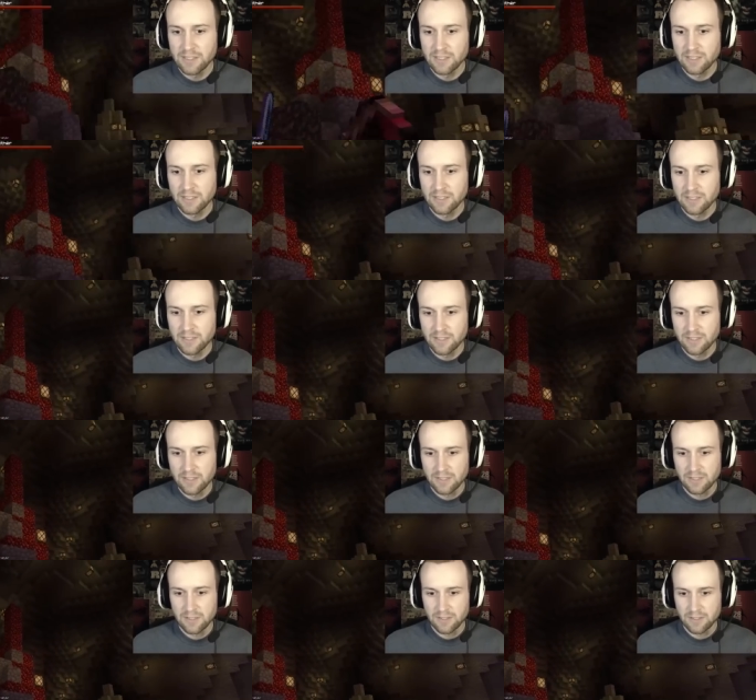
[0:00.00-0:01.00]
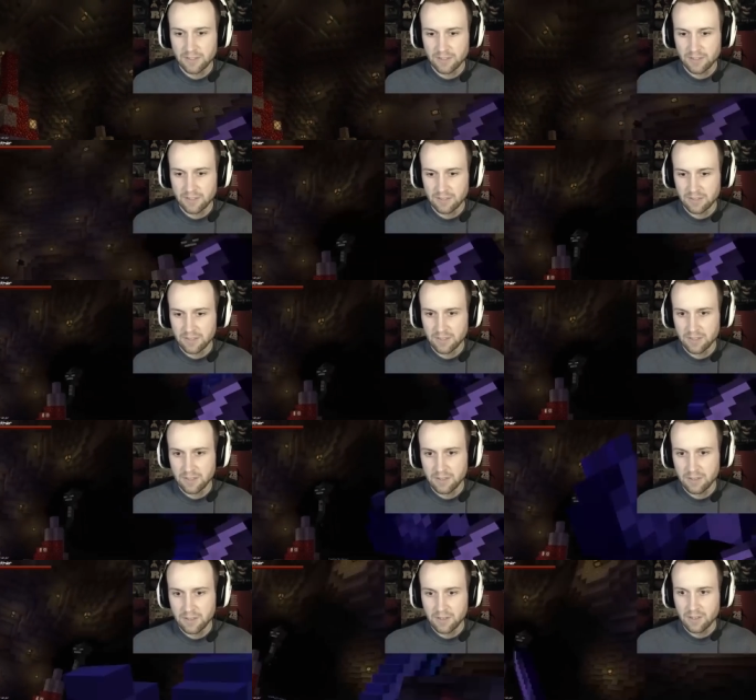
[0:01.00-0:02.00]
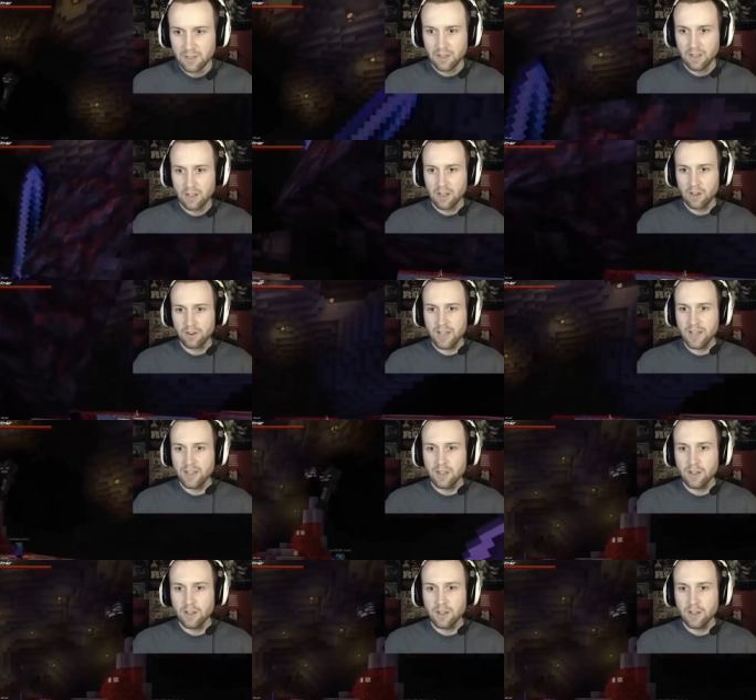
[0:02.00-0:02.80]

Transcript: Ow. Ow! You punched me. Okay,